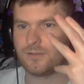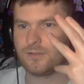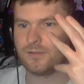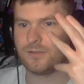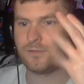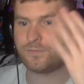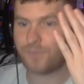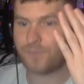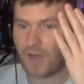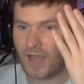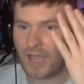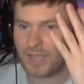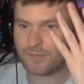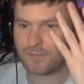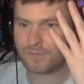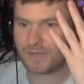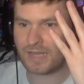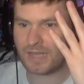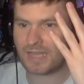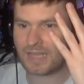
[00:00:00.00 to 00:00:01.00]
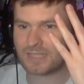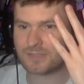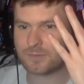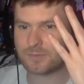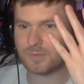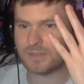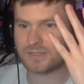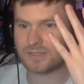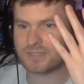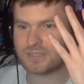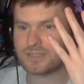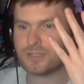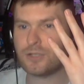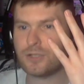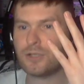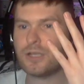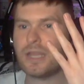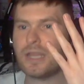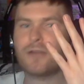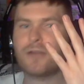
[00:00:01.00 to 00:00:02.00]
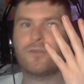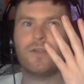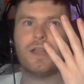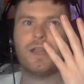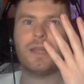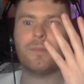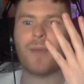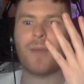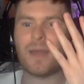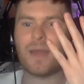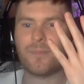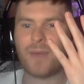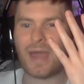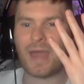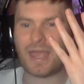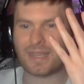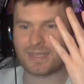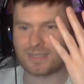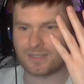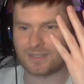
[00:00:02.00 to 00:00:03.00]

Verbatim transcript: Five enhancements. This is looking like a really bad pack.